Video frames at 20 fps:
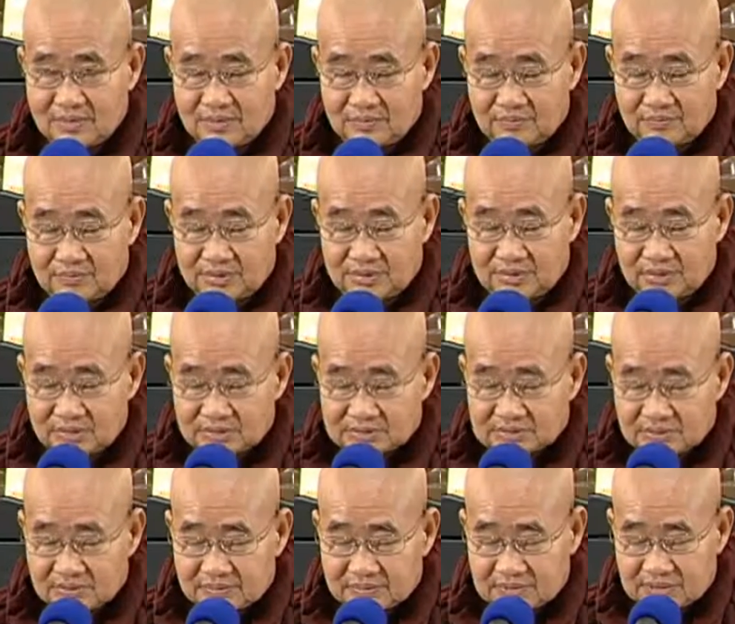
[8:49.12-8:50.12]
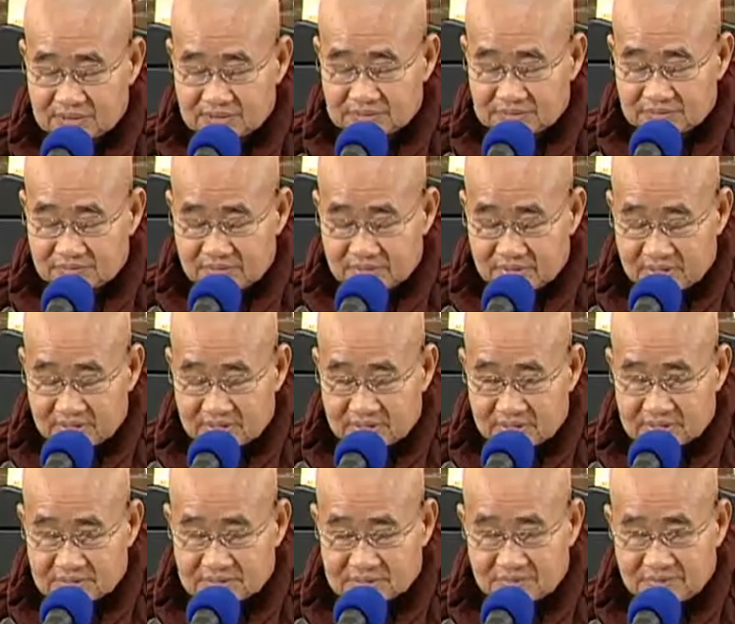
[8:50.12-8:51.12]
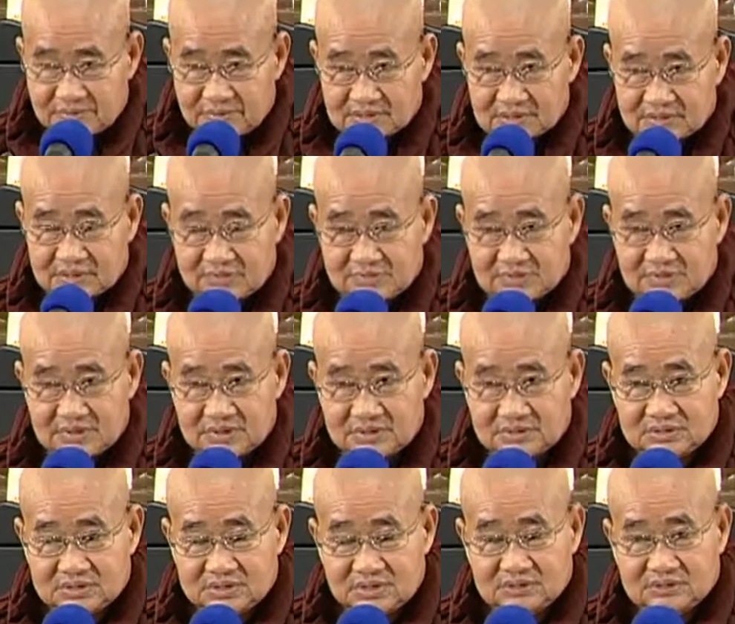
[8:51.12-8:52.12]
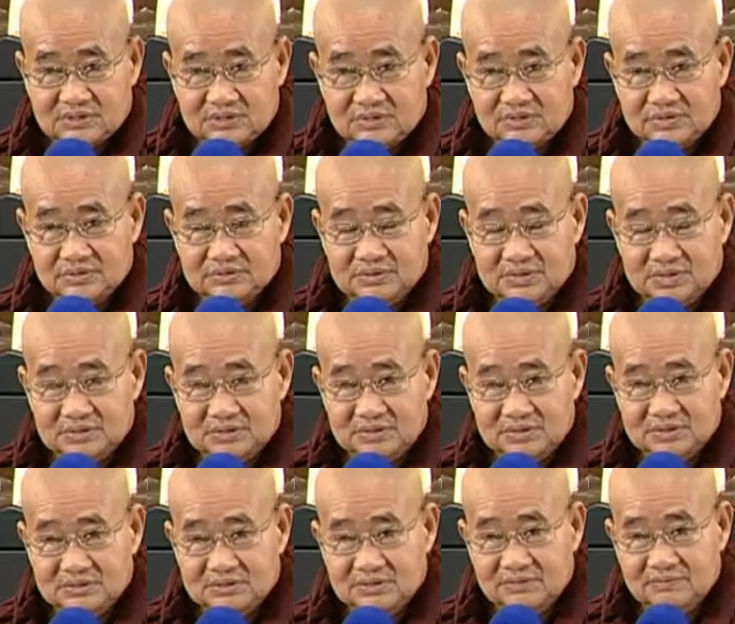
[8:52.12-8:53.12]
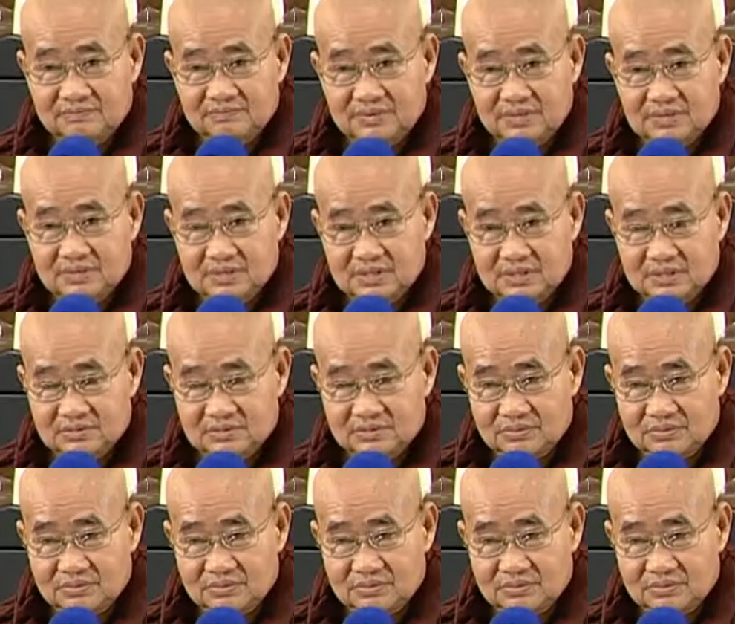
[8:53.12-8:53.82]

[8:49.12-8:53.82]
Because of these various perceptions, his concentration faded.